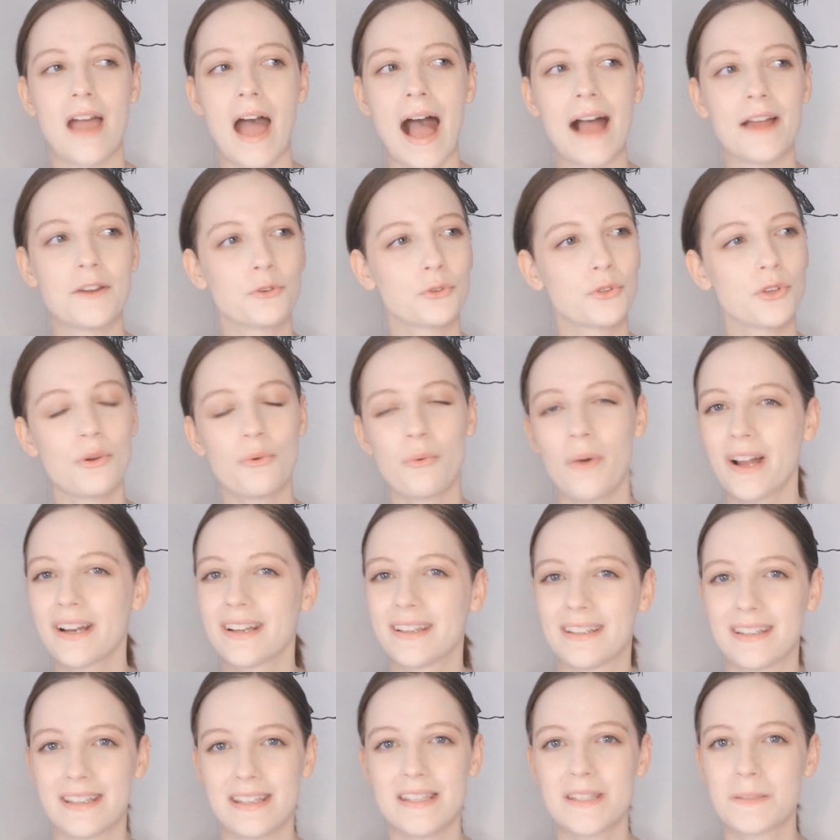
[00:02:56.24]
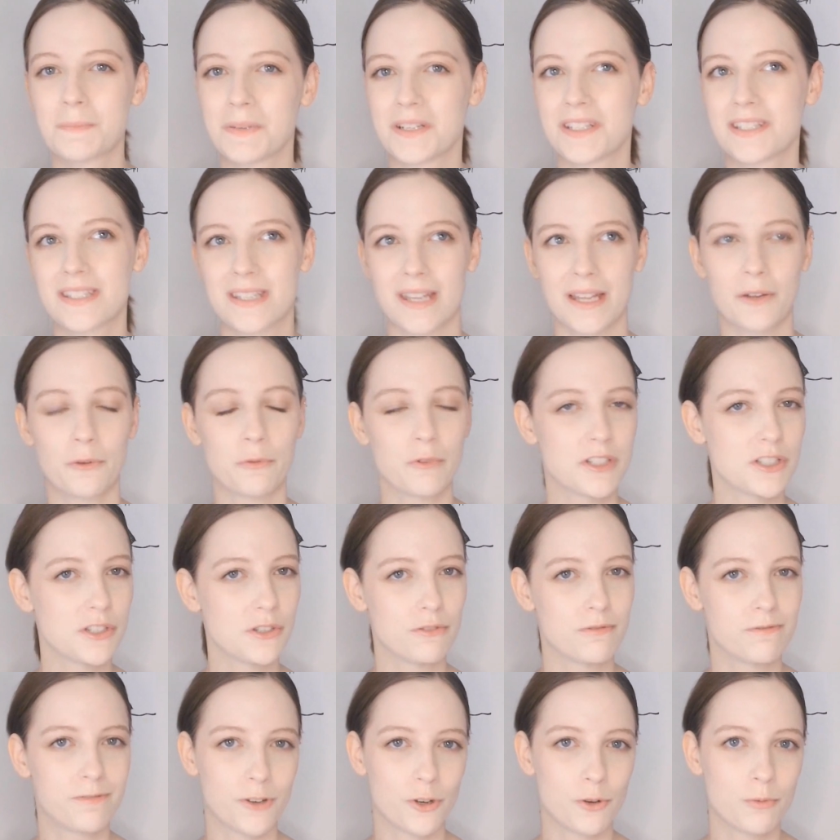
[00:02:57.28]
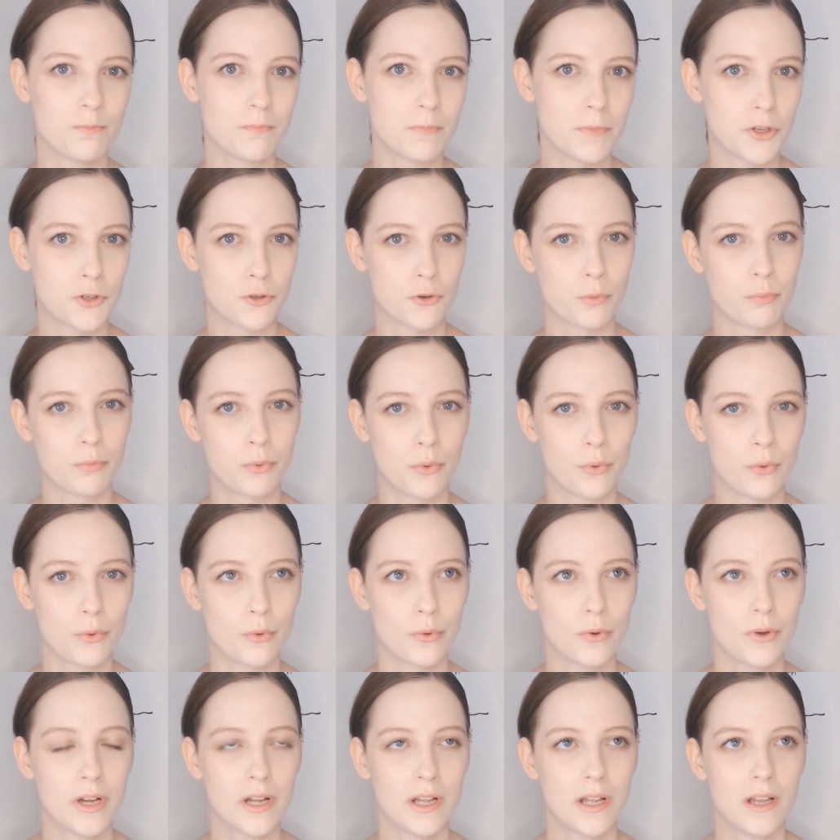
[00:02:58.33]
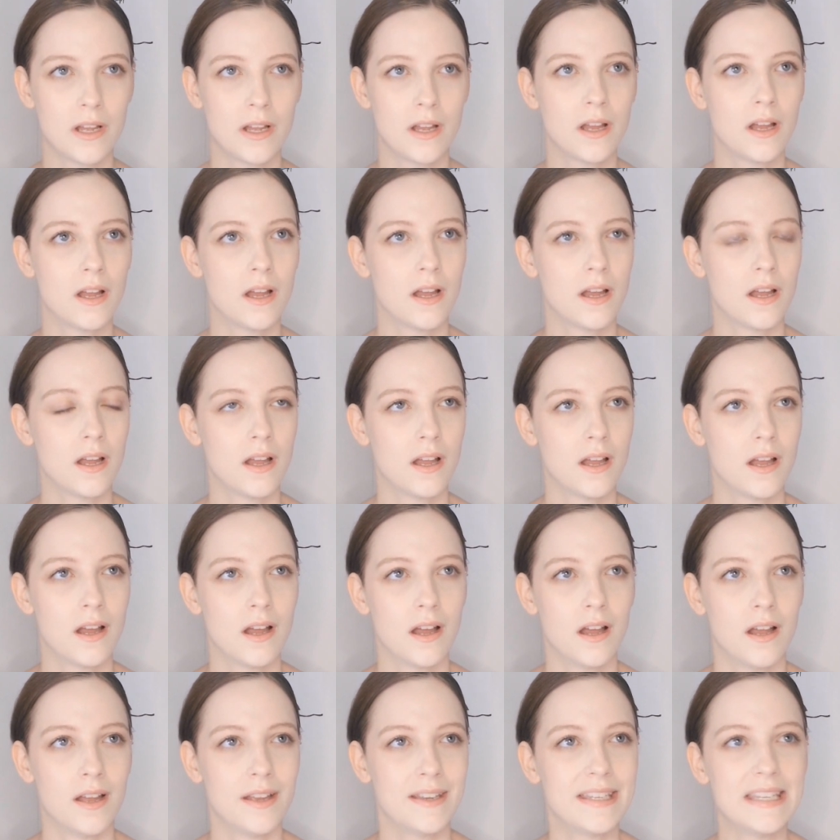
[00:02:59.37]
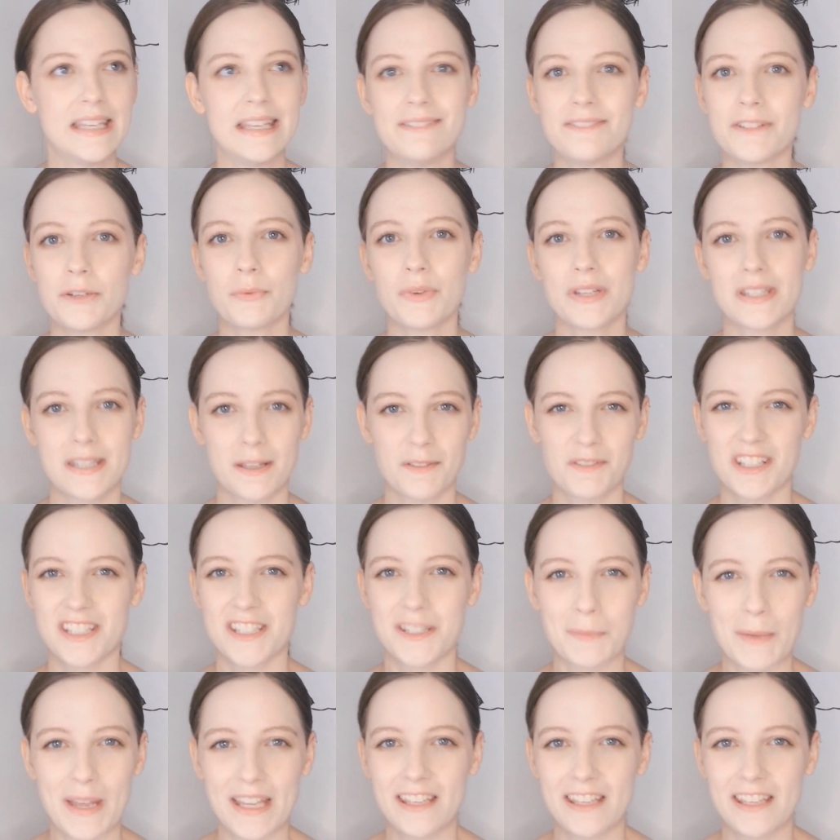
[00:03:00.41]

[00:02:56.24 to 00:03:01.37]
I don't know what it is, but it's like when you feel miserable, even when something's